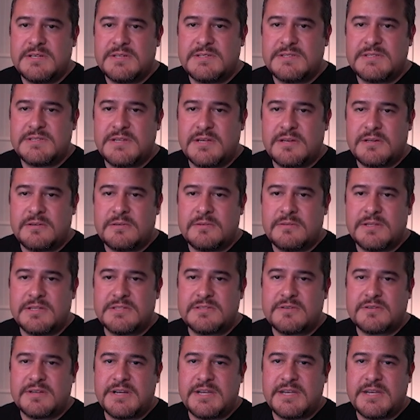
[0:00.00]
So let's
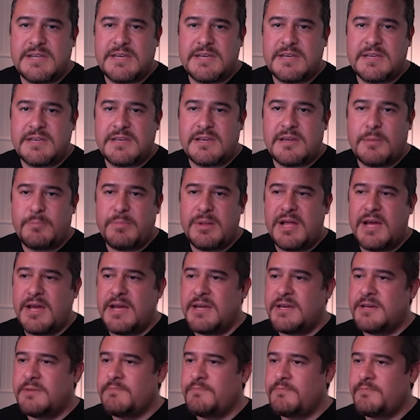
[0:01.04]
go ahead and hit
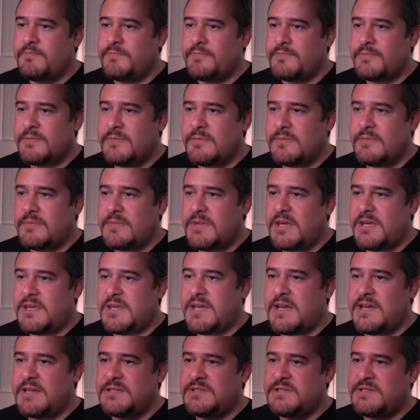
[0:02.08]
apply, hit
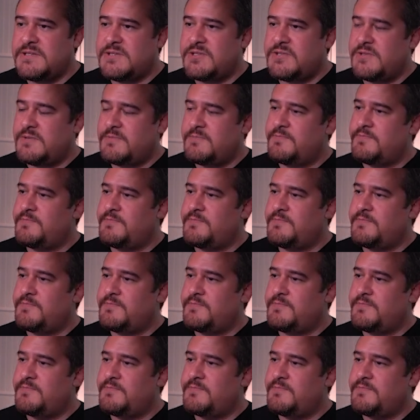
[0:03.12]
yes.